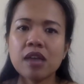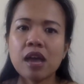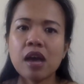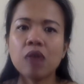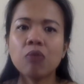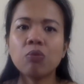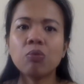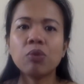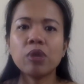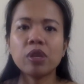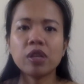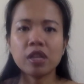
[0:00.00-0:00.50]

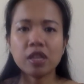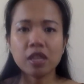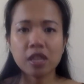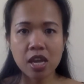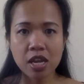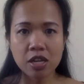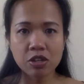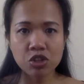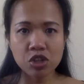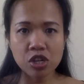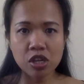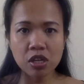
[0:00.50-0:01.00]
that when
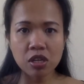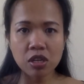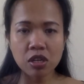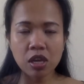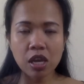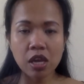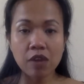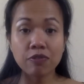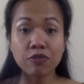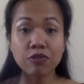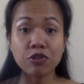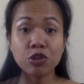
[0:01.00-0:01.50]
engaging,
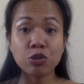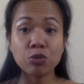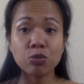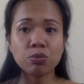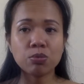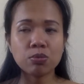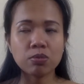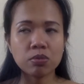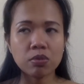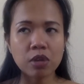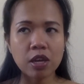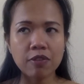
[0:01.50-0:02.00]
if
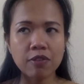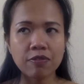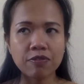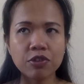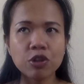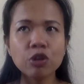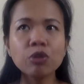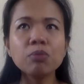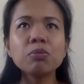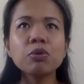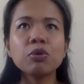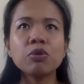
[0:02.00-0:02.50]

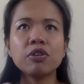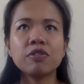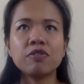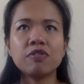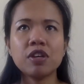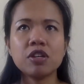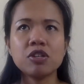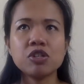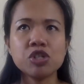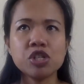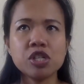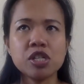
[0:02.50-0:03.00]
your
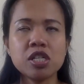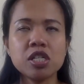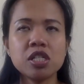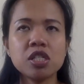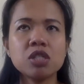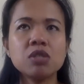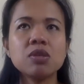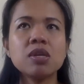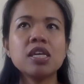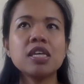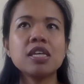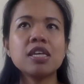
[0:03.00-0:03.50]
motivation is
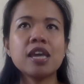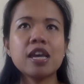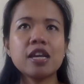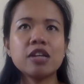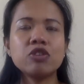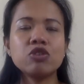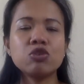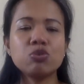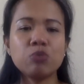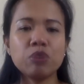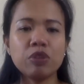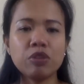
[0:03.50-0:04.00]
to
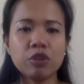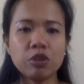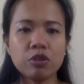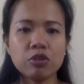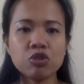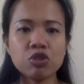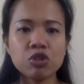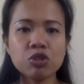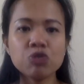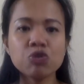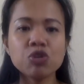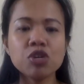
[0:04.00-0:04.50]
engage with your
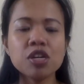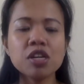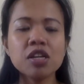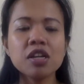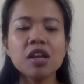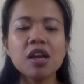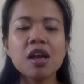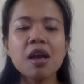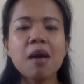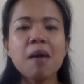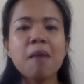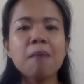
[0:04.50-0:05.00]
children,
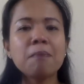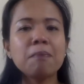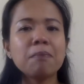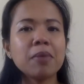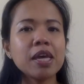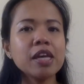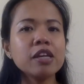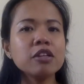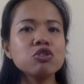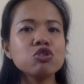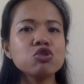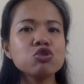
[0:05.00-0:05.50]

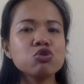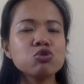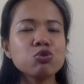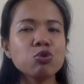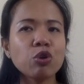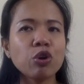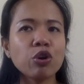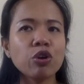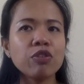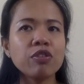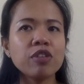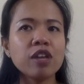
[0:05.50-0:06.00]
make
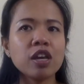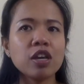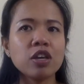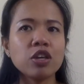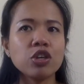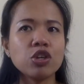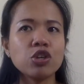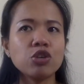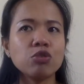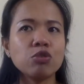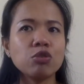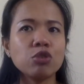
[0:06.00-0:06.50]
sure that
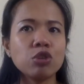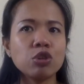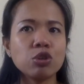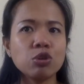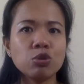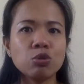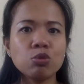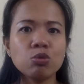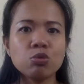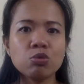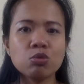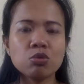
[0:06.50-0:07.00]
you
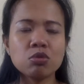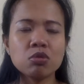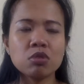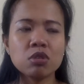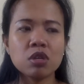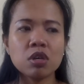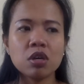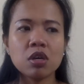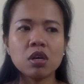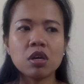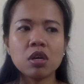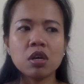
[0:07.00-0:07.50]
use
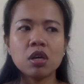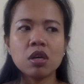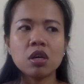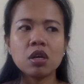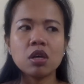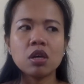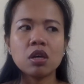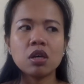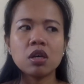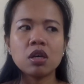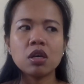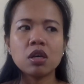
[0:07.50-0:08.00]

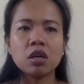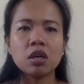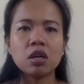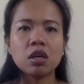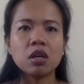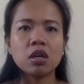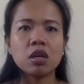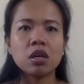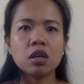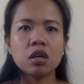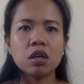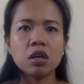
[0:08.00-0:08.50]

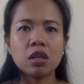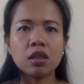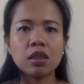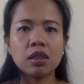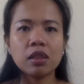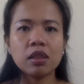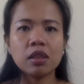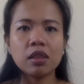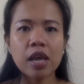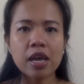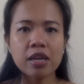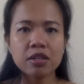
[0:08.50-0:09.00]

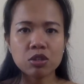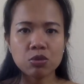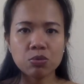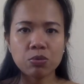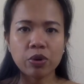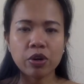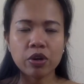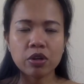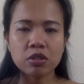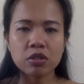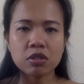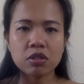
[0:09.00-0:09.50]
less
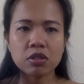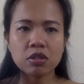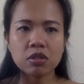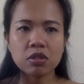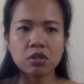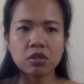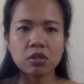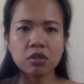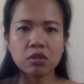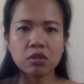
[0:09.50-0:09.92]
words.